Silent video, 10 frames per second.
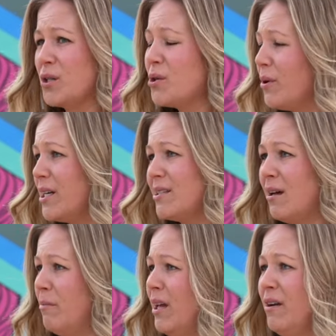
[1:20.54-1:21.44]

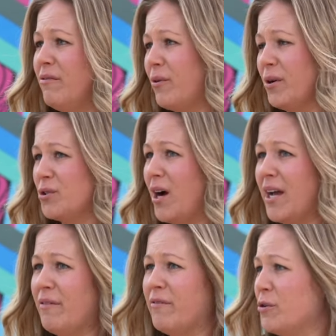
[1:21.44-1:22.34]
tourism and for
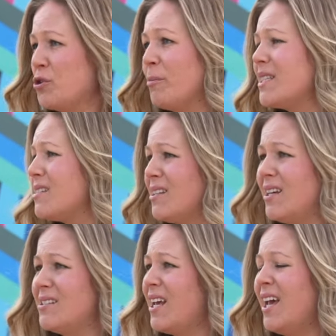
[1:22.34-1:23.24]
drawing future
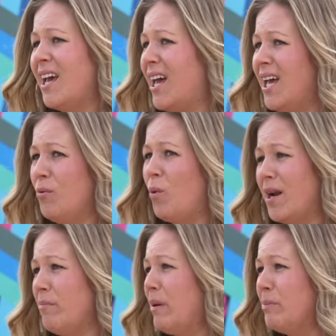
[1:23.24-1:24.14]
businesses and
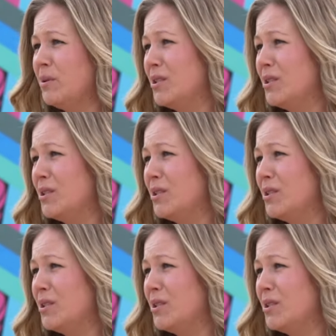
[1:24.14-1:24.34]
wanting people